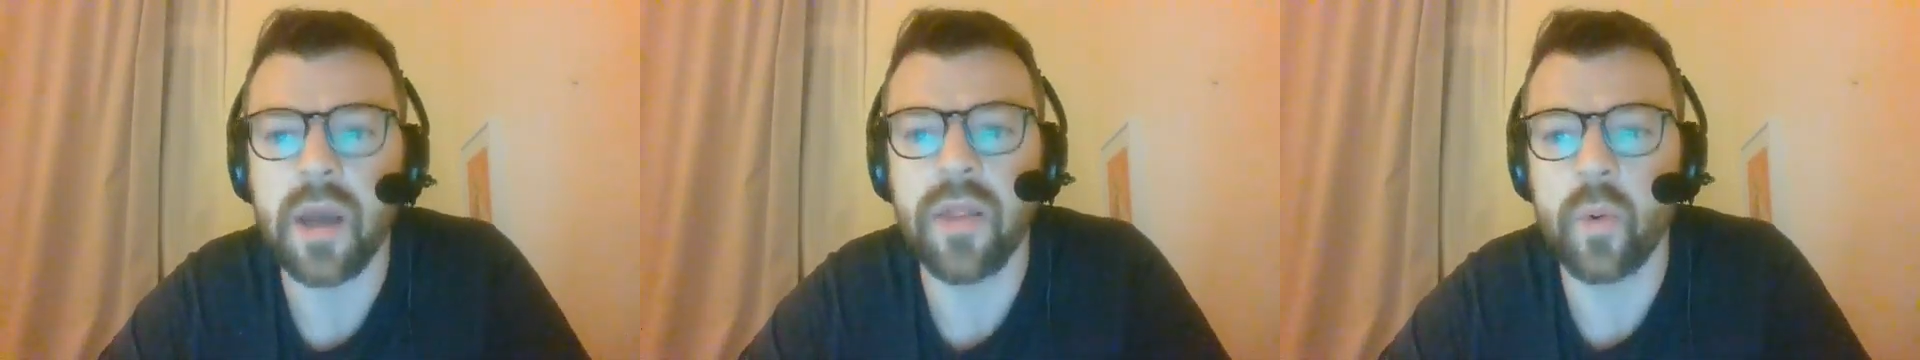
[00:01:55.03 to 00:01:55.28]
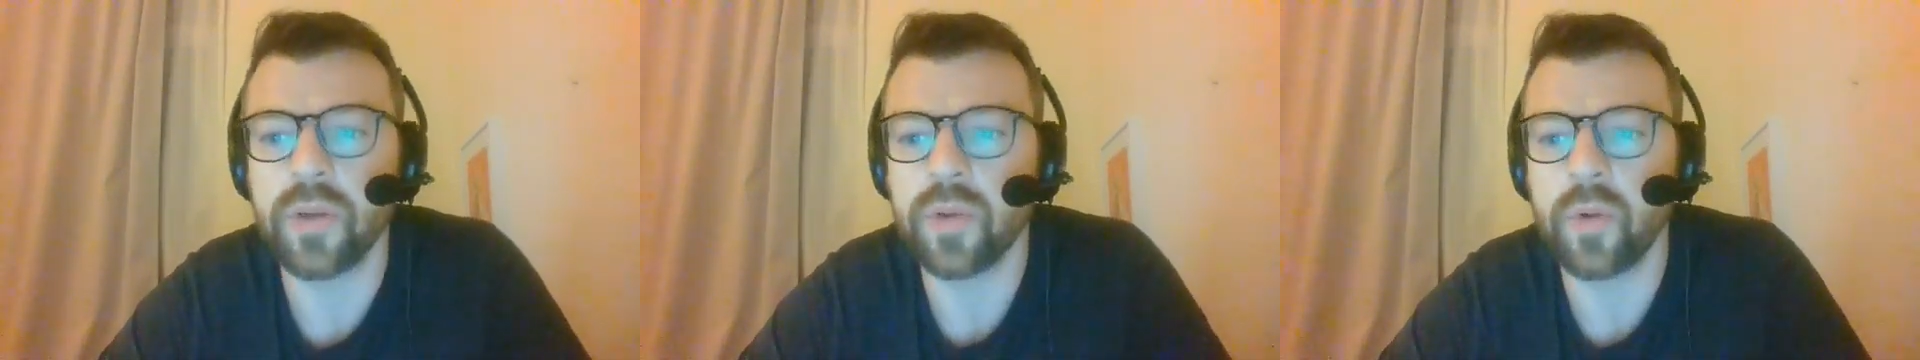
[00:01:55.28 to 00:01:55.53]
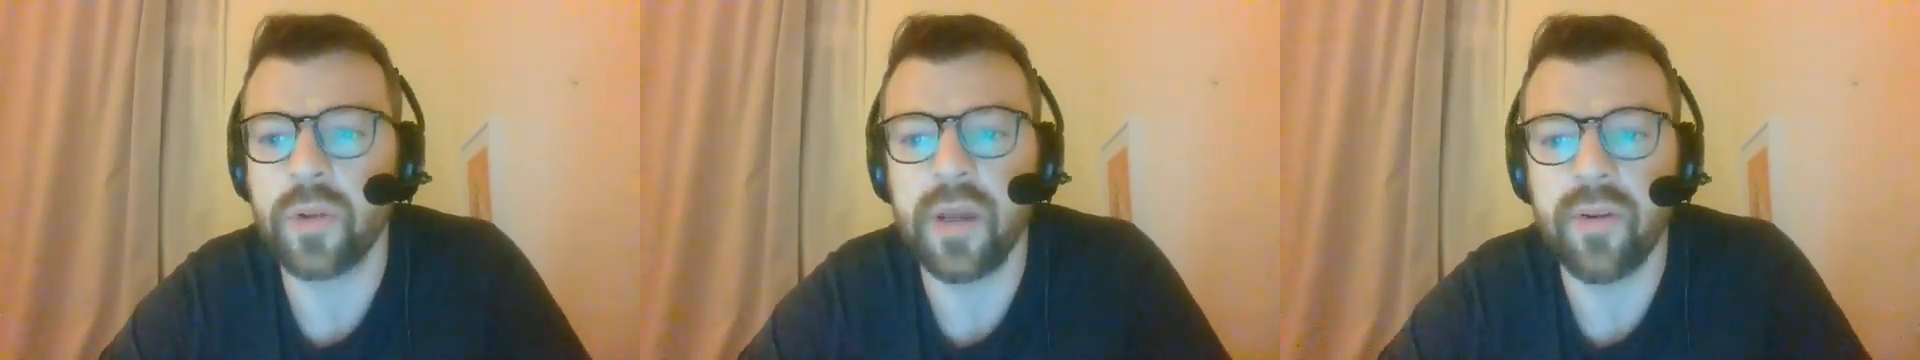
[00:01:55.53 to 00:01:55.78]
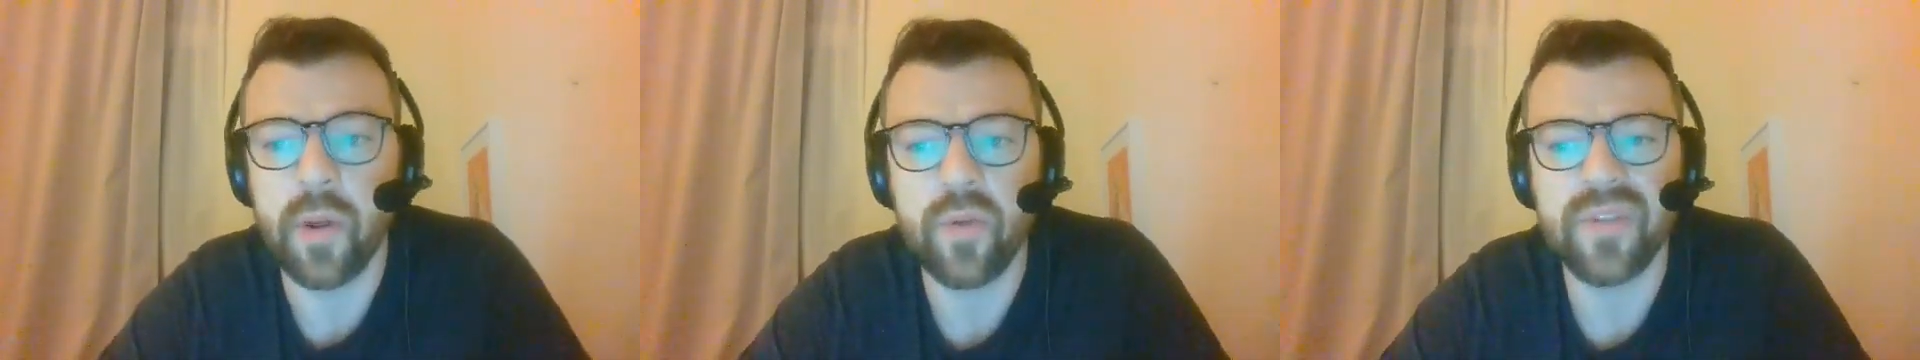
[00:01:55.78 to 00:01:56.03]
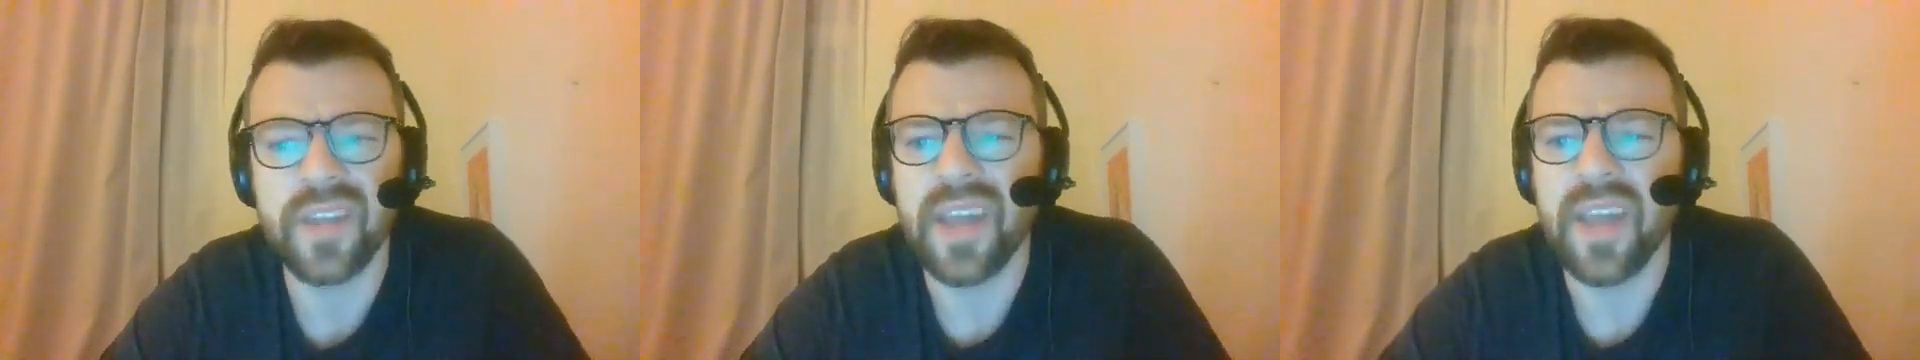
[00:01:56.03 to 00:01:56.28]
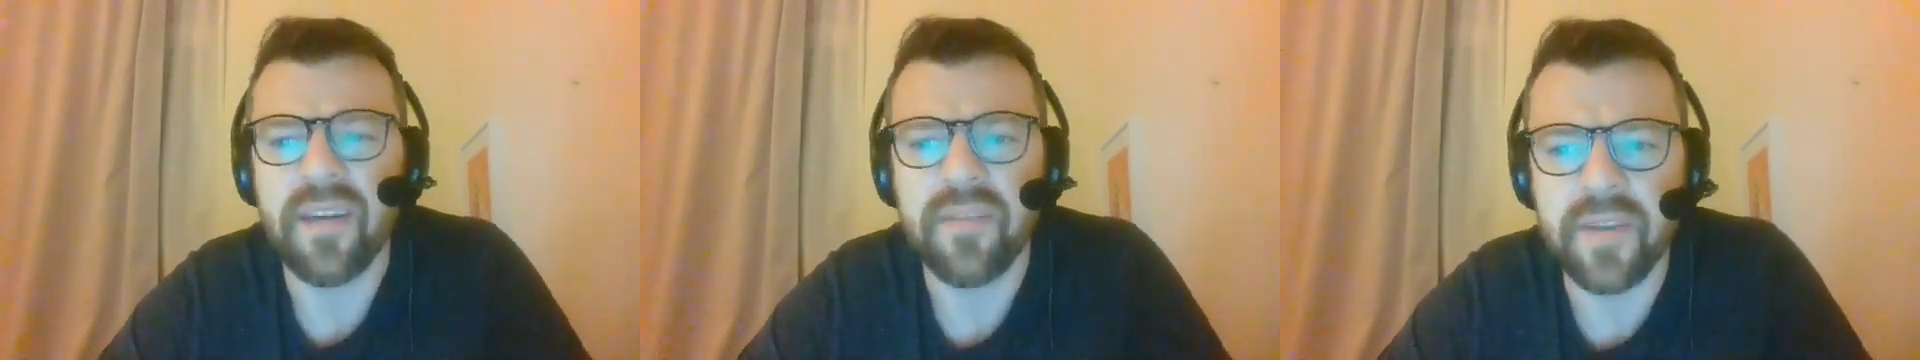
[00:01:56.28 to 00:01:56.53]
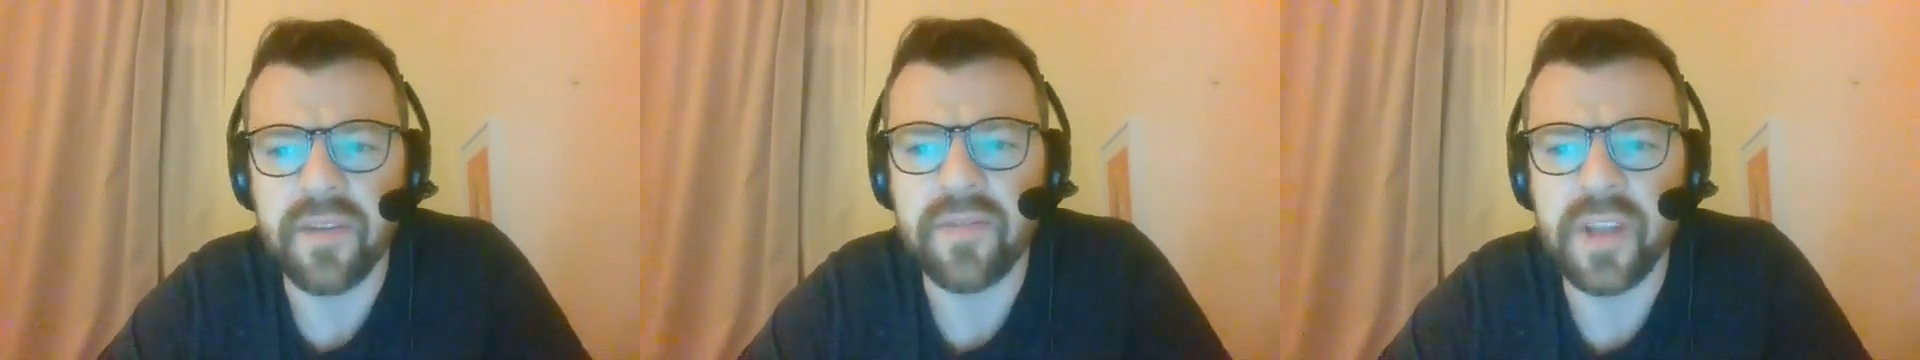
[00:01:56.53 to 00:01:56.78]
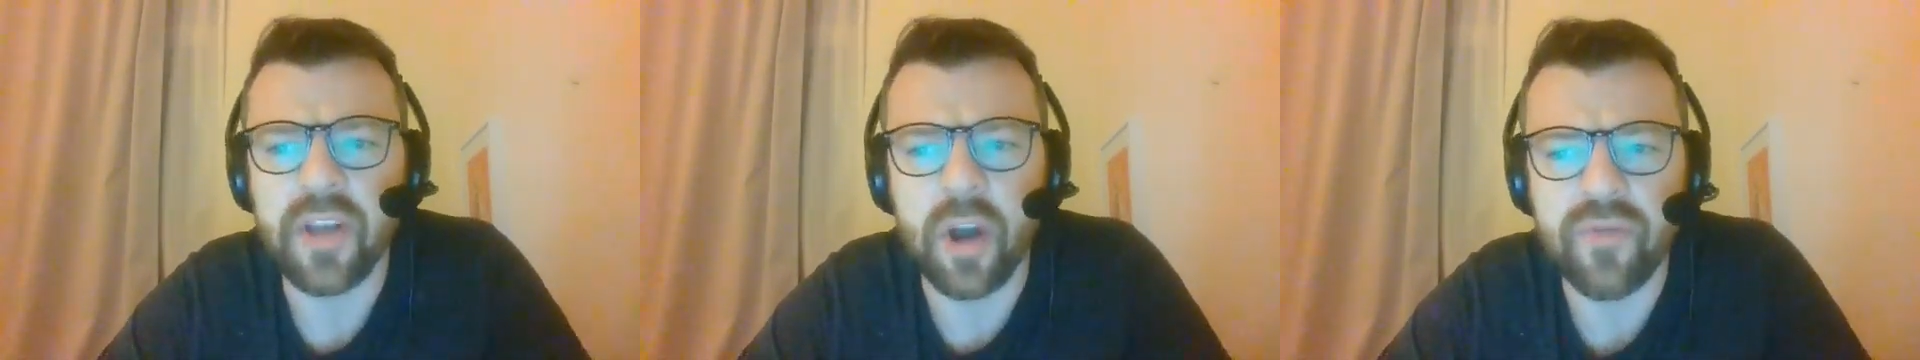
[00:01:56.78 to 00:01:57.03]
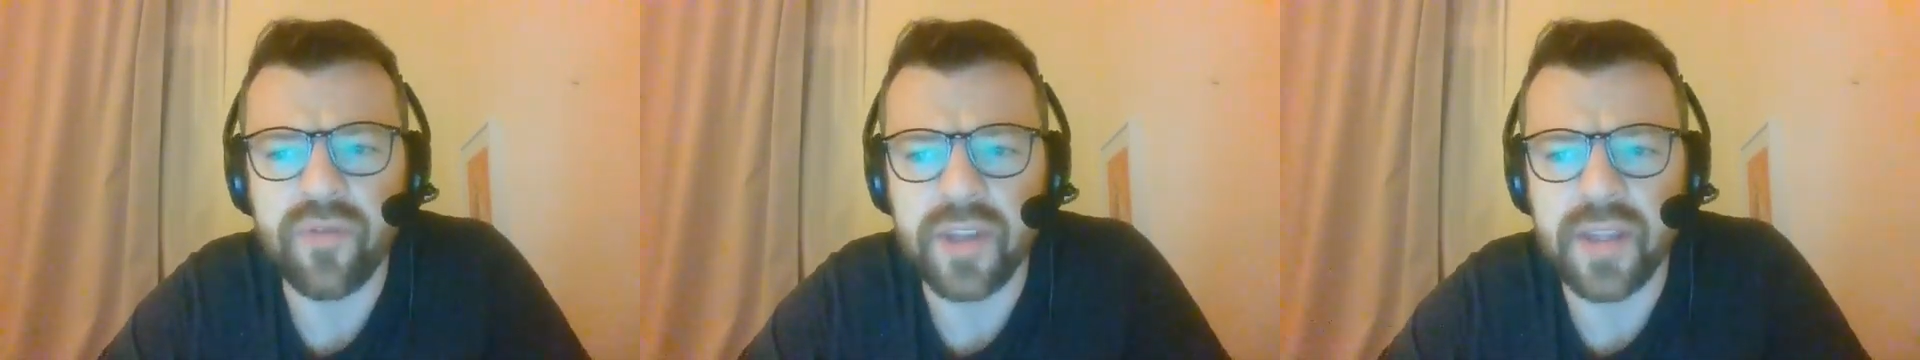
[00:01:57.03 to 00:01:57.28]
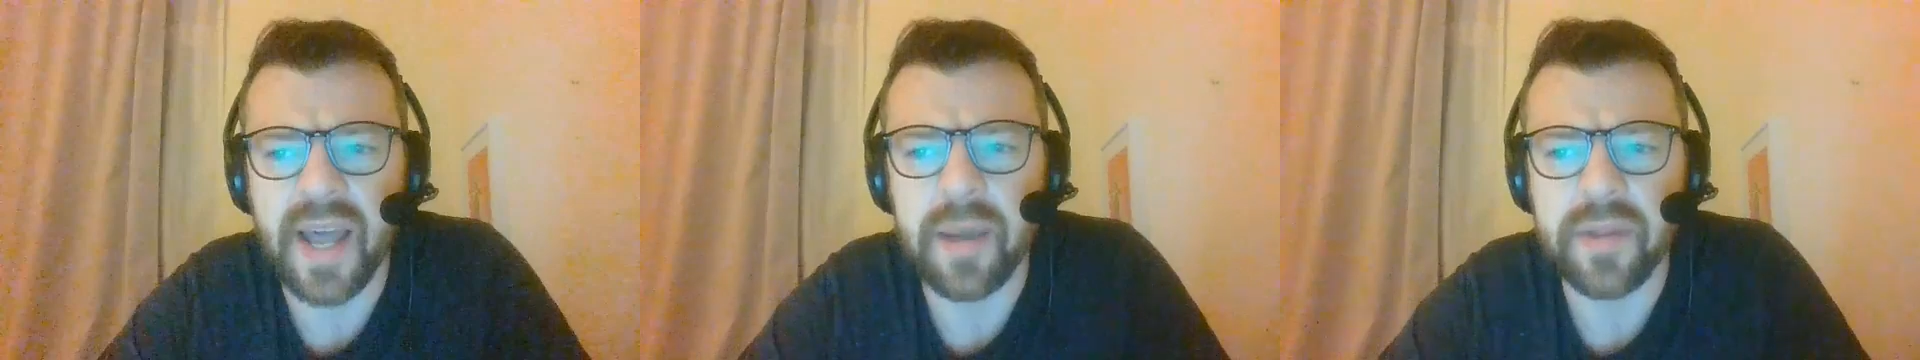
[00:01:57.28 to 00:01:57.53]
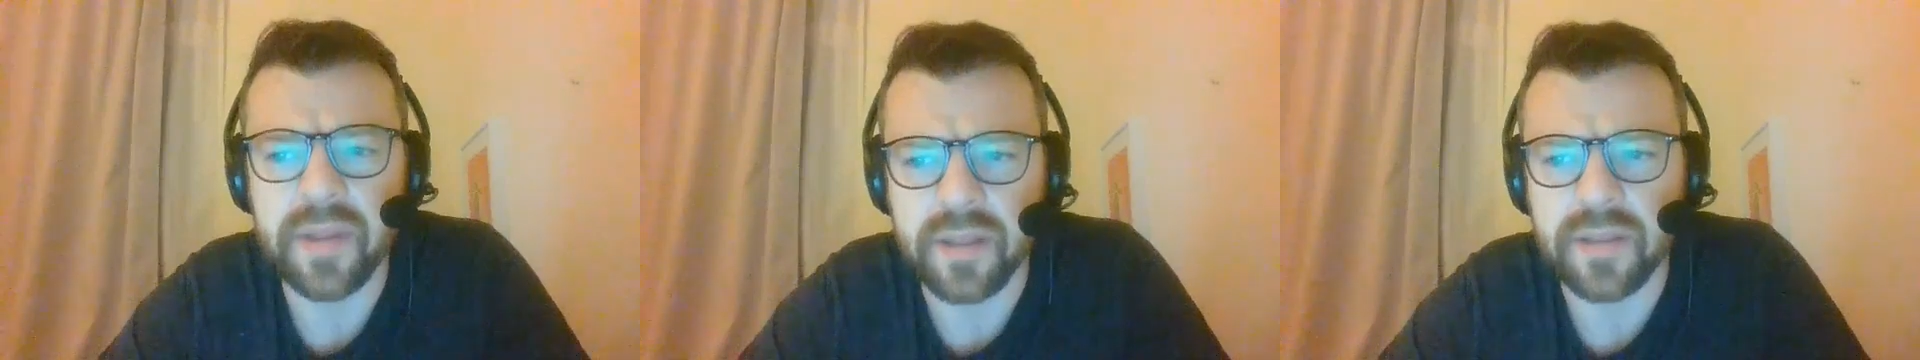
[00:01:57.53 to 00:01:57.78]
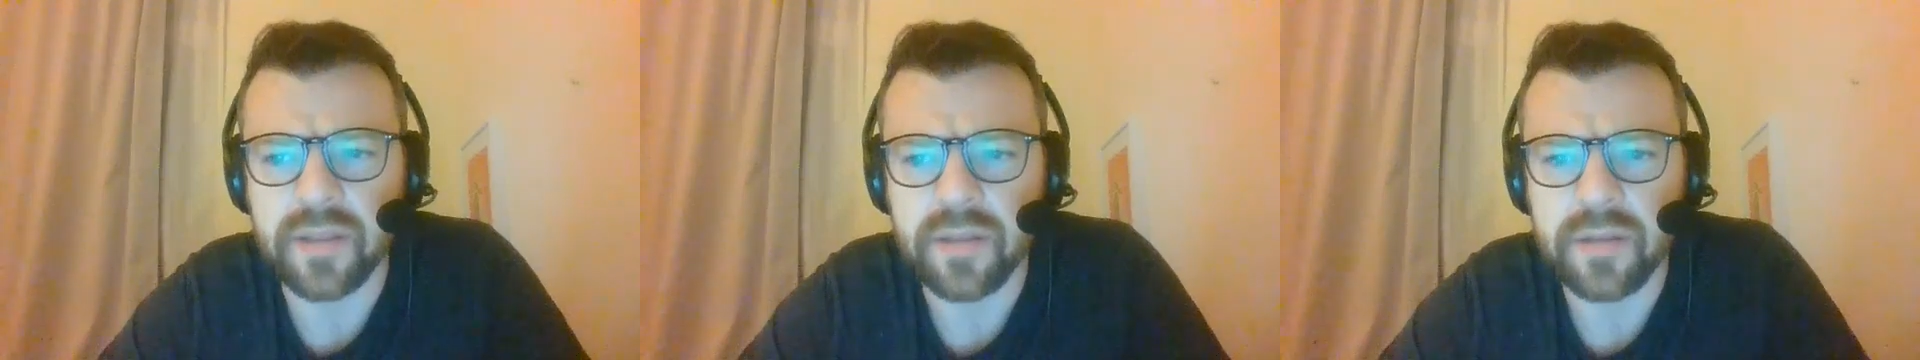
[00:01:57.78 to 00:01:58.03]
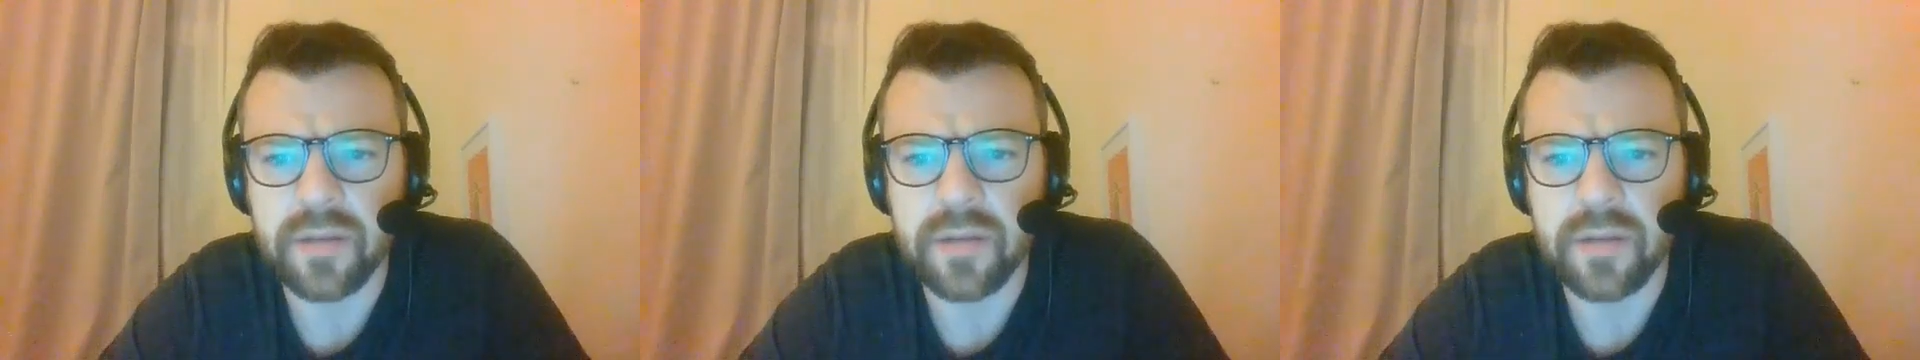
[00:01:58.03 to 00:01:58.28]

There was only around 1,500 inhabitants,